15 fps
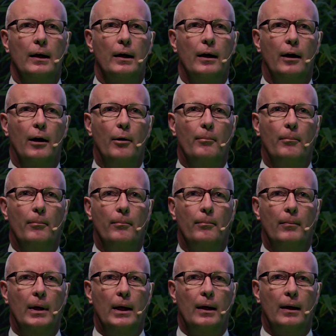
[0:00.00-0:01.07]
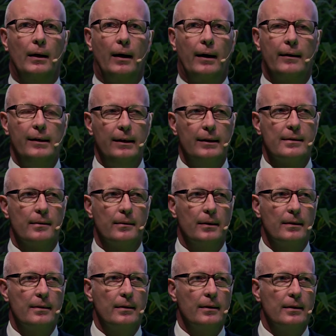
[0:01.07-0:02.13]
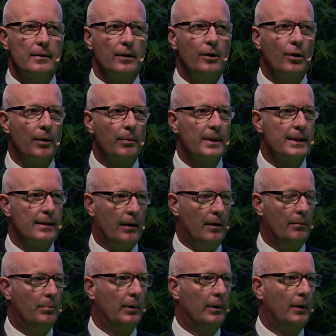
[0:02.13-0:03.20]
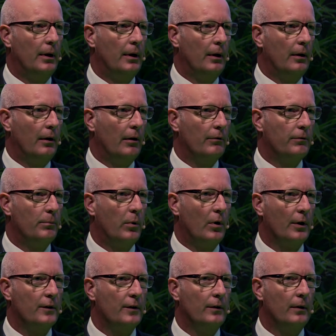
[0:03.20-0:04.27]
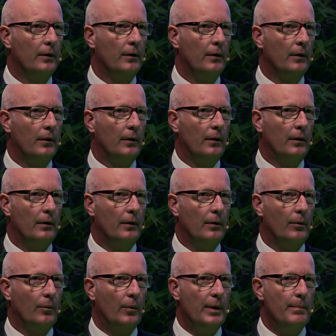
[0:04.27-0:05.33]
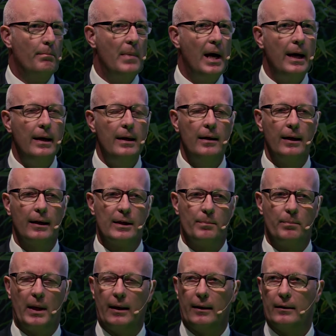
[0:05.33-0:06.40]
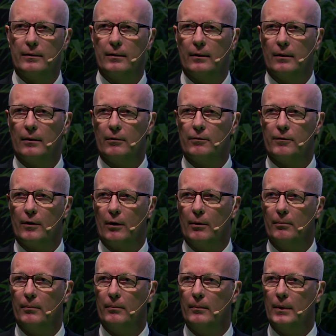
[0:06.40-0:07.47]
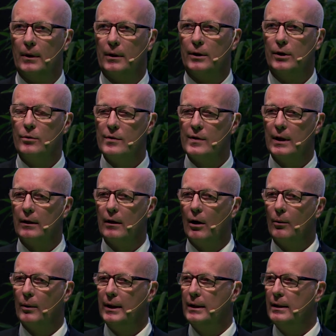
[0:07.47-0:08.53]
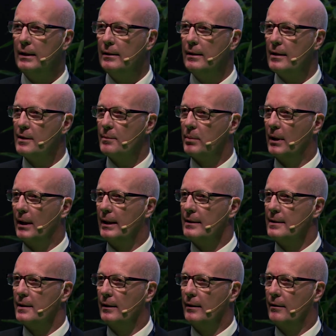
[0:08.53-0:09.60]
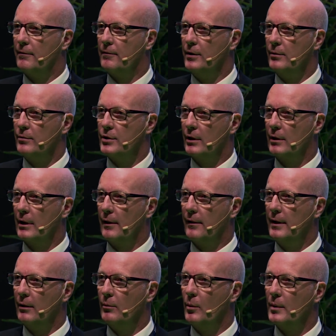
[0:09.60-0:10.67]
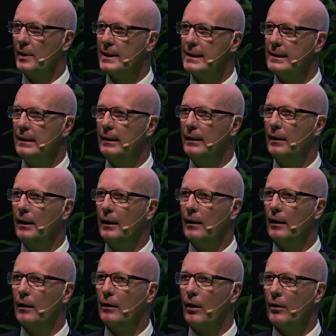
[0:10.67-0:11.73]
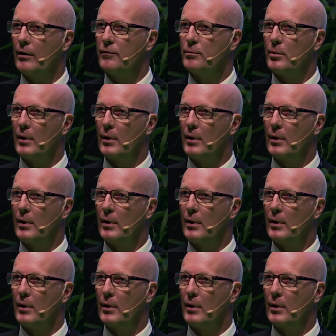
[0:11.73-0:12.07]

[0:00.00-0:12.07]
Um, I think it's a, it's, a, it's a good example of what we may expect from using OLED displays in the future. I think we will see a lot of